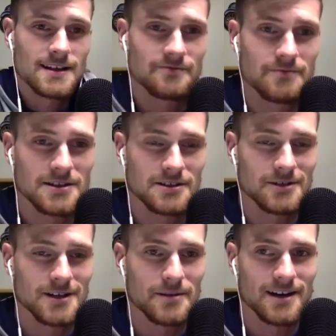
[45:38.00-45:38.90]
basically
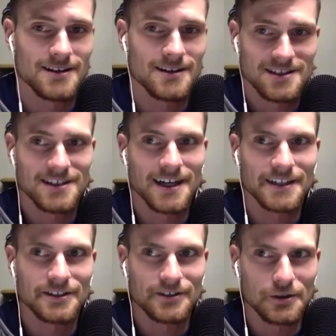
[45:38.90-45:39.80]
what I mean. It's designed to
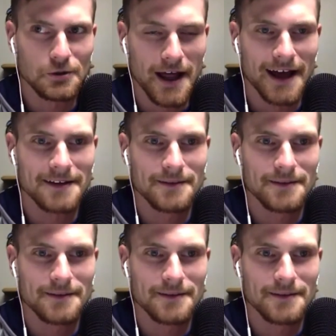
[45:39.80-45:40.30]
do that,